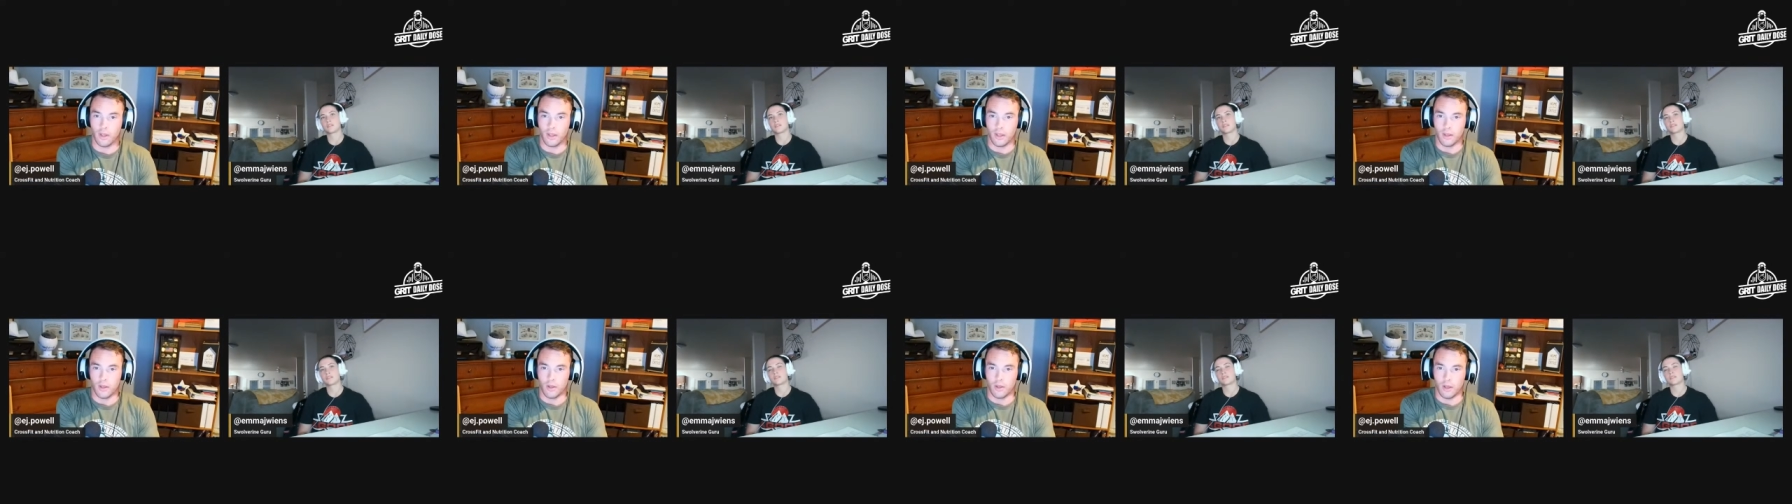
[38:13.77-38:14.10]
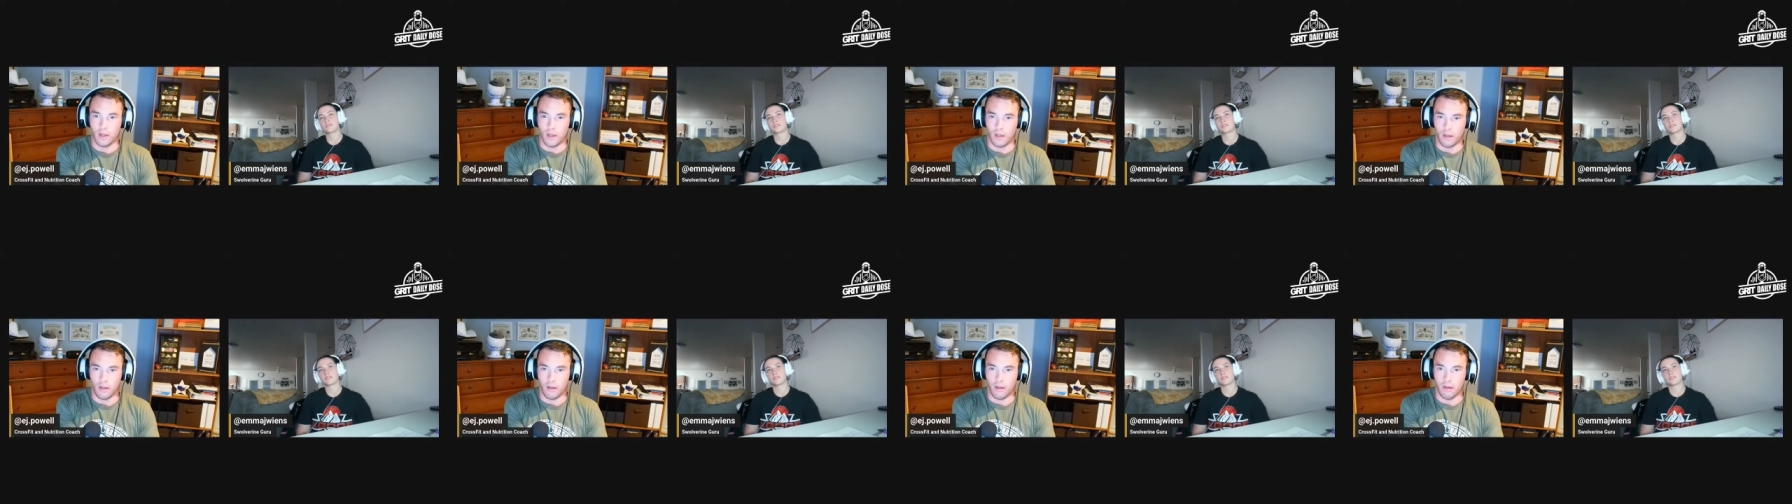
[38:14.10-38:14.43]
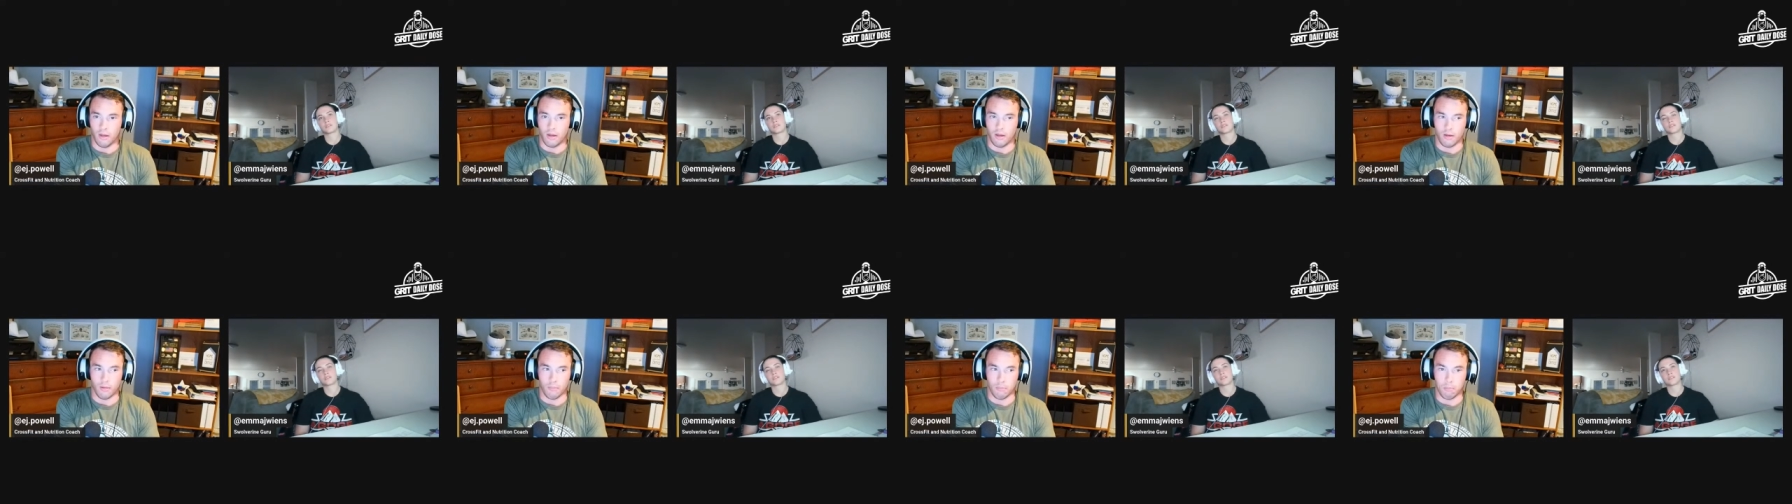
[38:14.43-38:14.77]

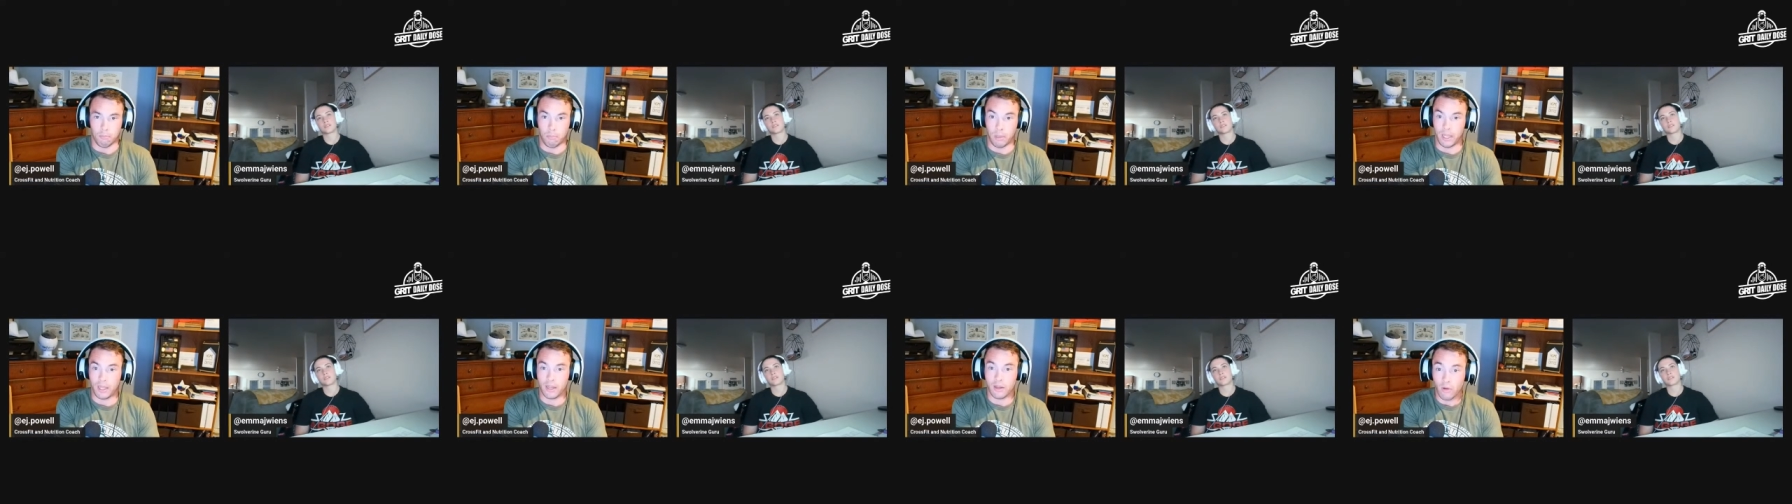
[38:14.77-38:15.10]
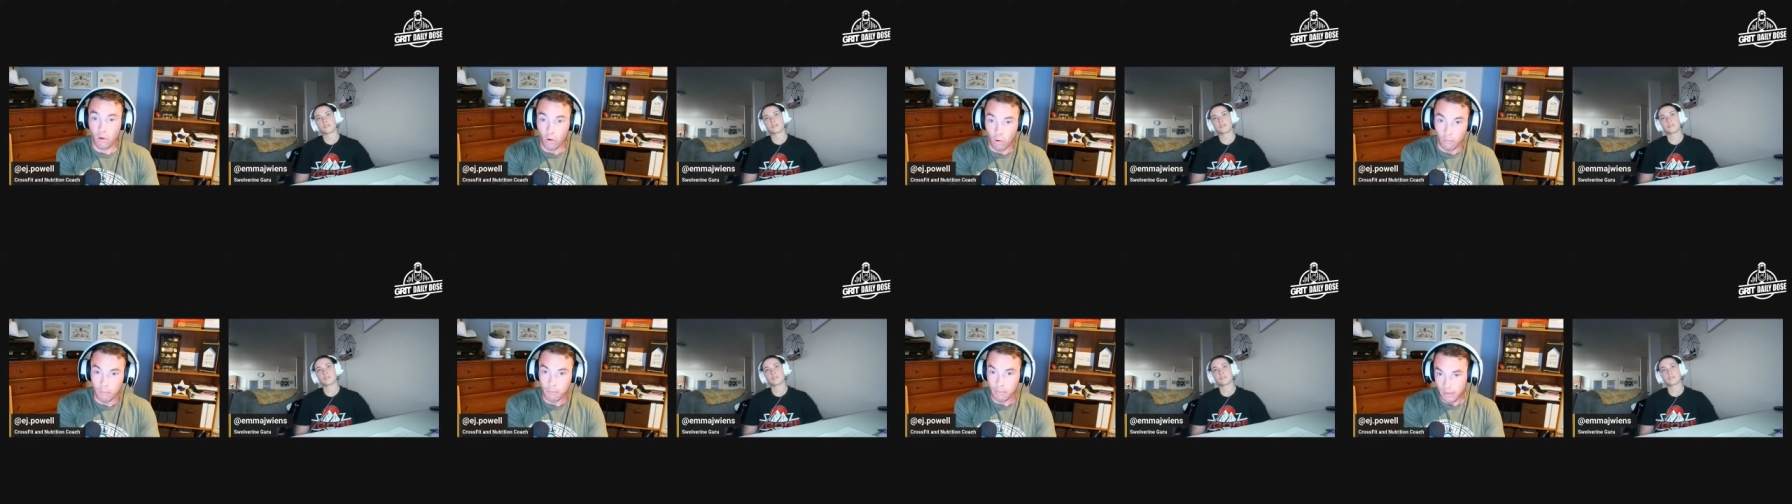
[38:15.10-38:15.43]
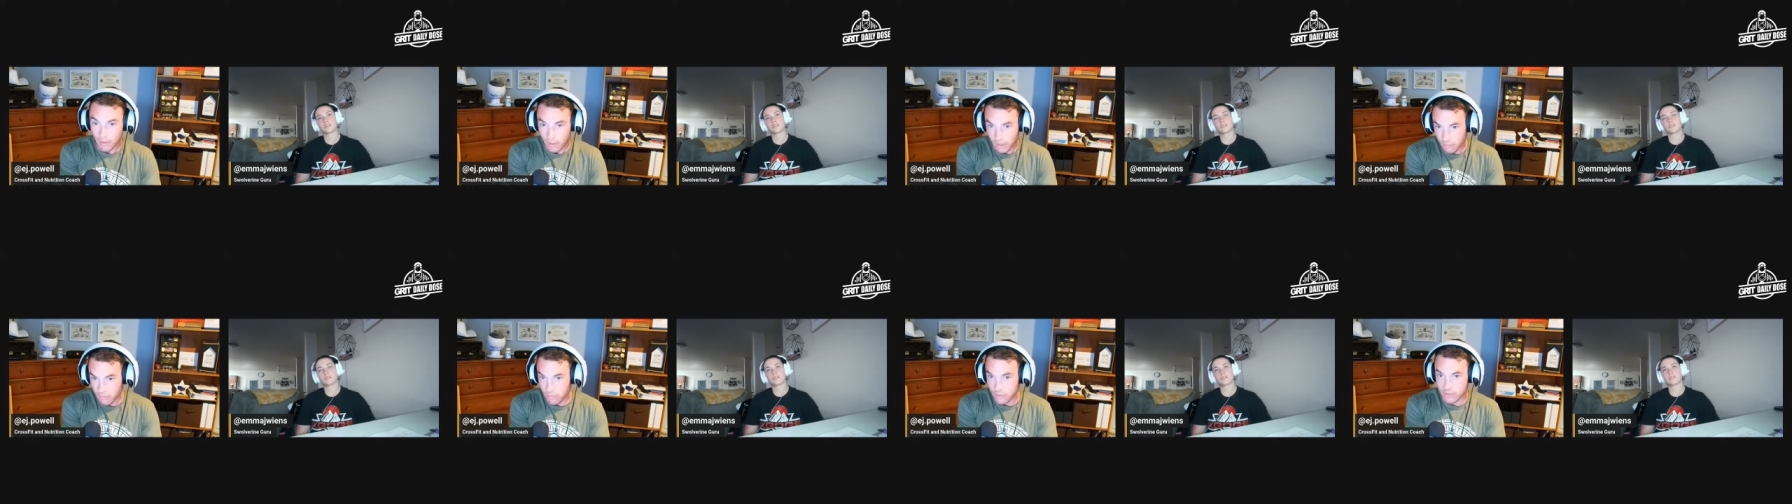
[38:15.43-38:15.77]
a big gulp
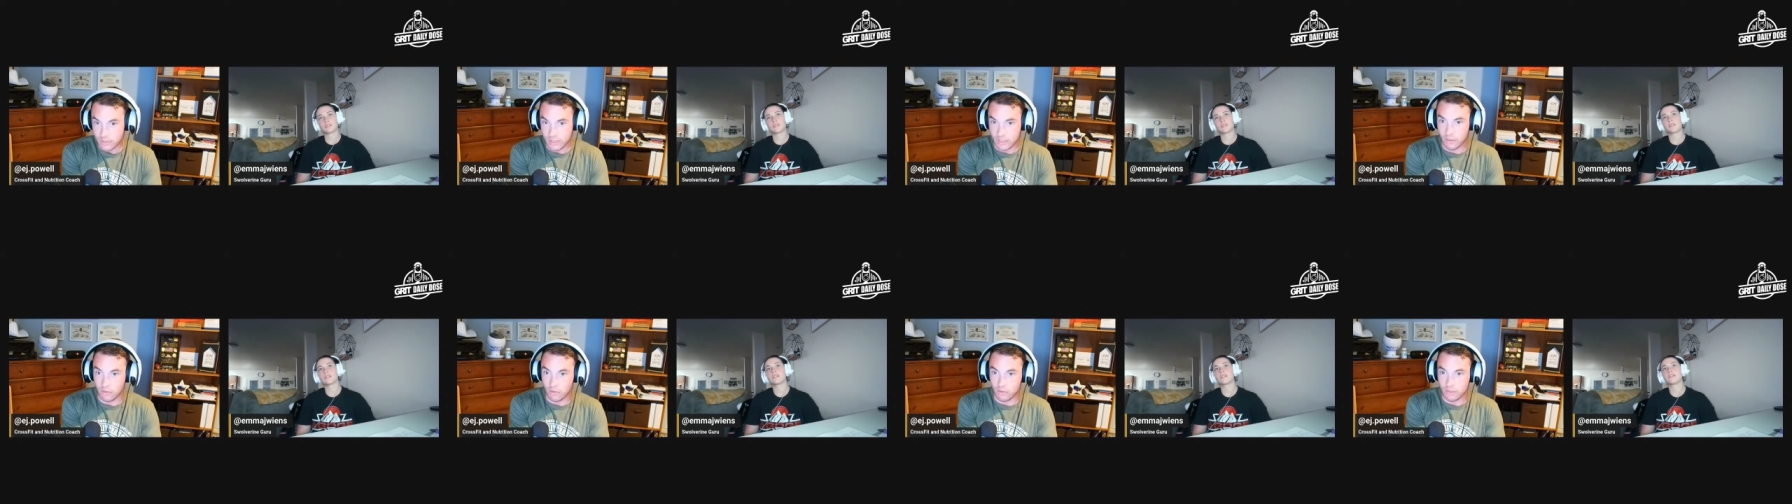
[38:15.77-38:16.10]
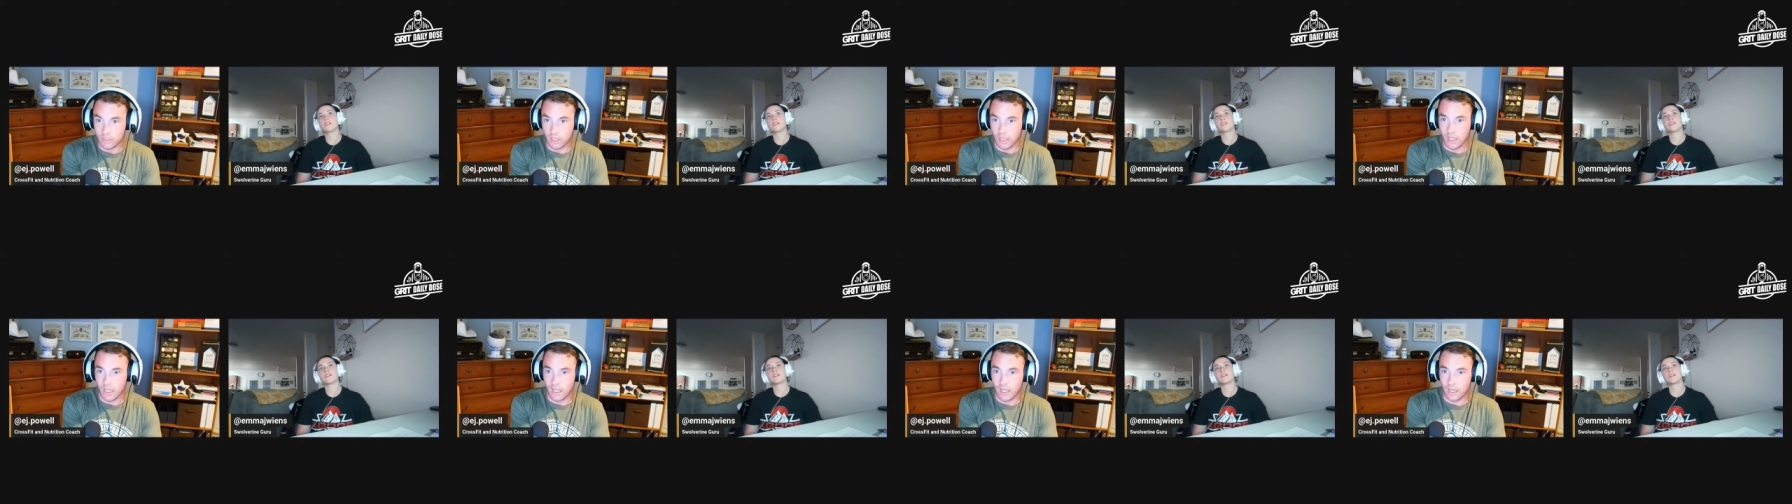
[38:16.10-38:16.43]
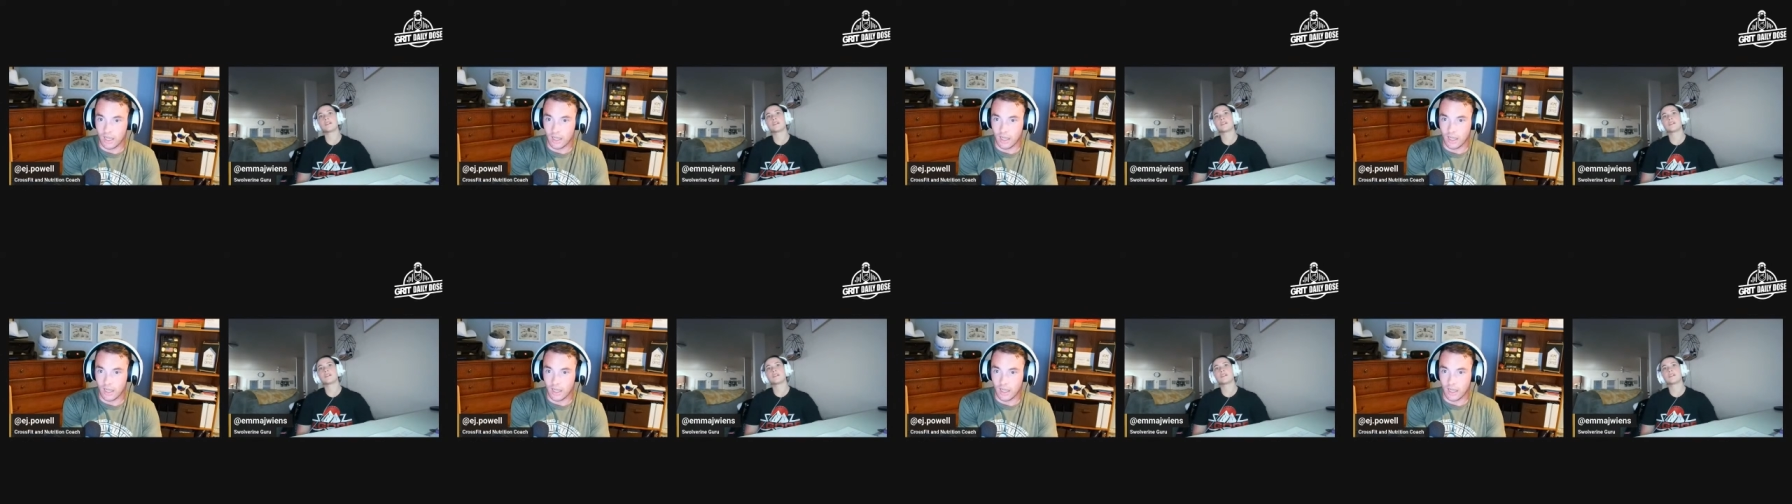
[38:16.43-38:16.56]
every single day,